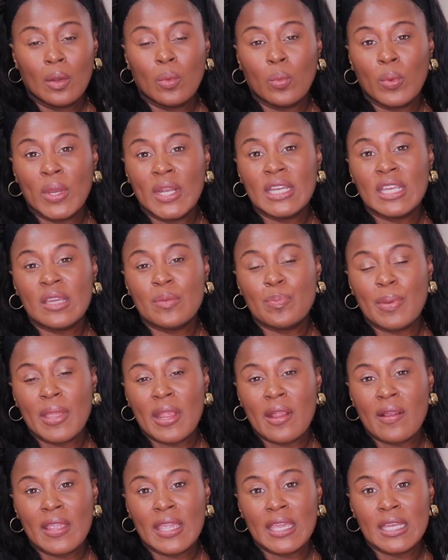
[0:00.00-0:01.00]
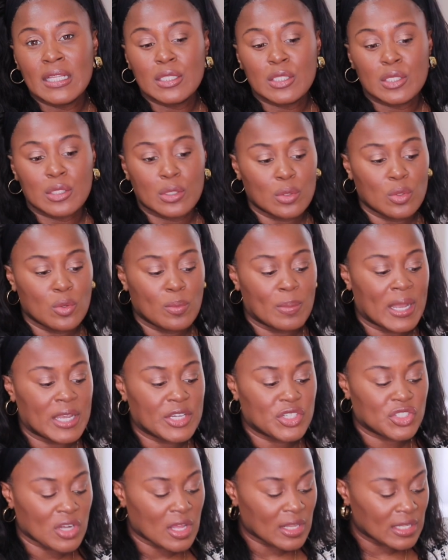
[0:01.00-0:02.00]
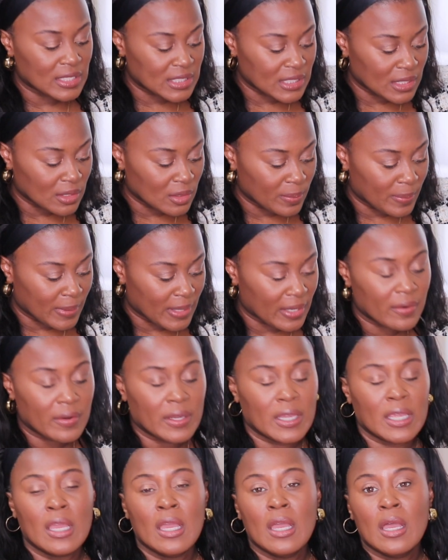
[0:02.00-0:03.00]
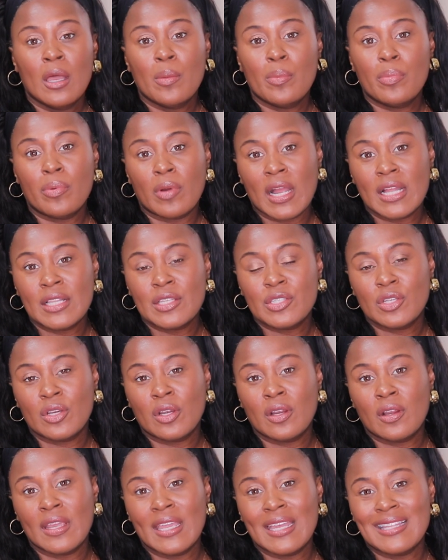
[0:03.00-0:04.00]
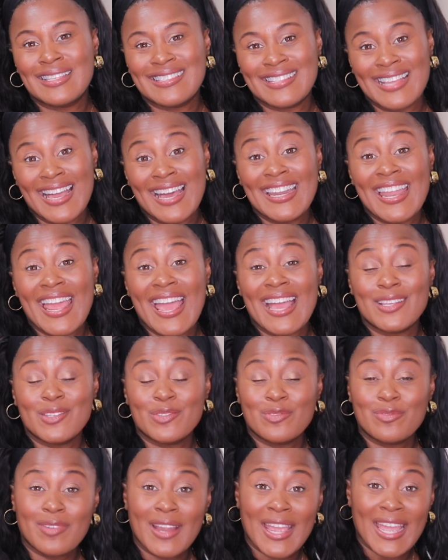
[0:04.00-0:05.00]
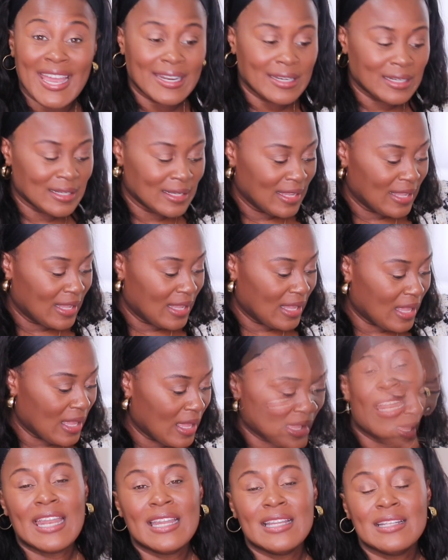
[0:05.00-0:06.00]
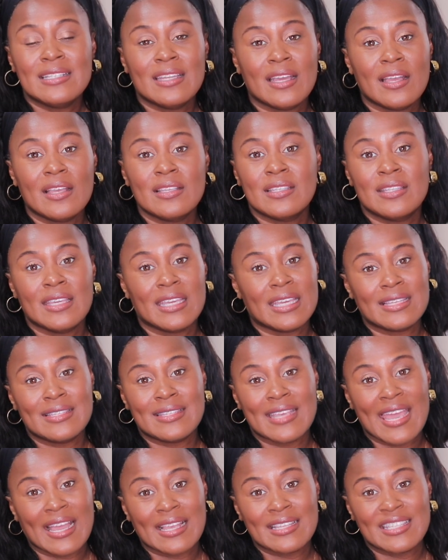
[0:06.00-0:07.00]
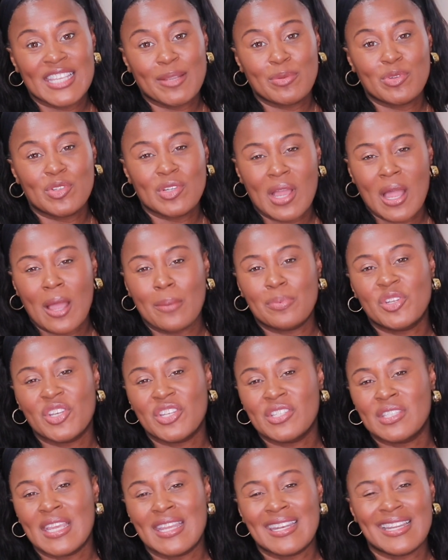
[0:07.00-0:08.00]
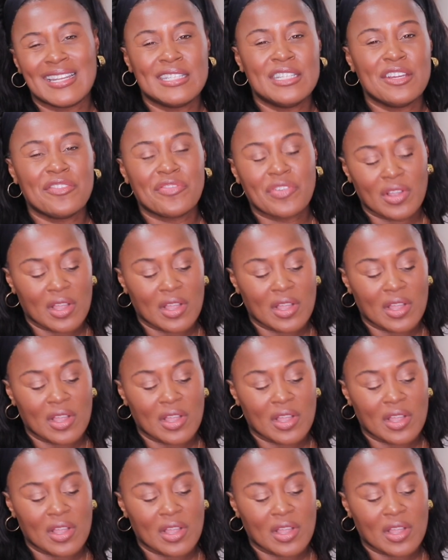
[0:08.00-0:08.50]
When comparing it to my Charlotte Tilbury bronzer, it's not as red, and it does the exact same job, just in a different